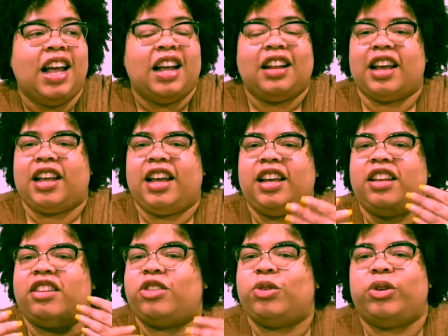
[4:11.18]
like a
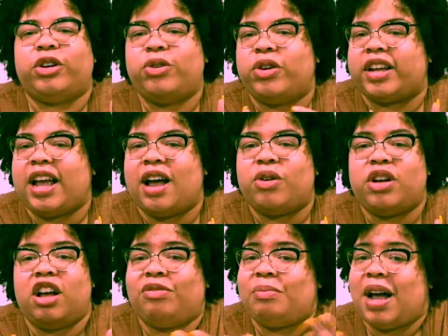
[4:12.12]
historical account
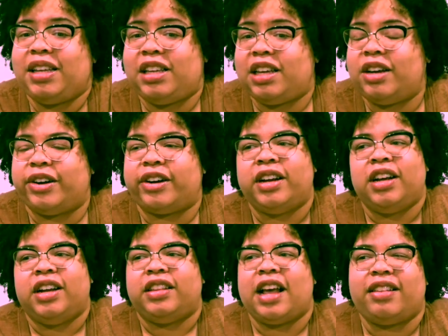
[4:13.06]
of my year.
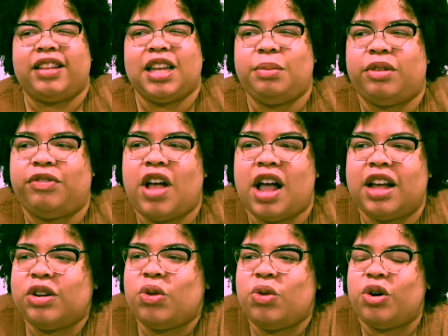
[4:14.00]
That seems
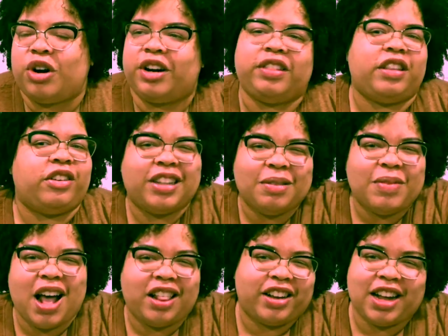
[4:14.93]
fun, or there's some
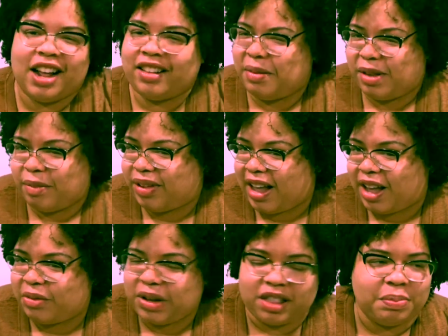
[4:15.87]
other concepts I'm
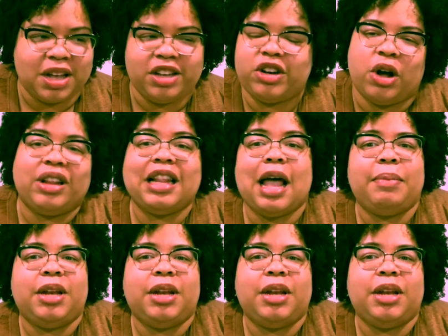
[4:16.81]
playing with, but you know, let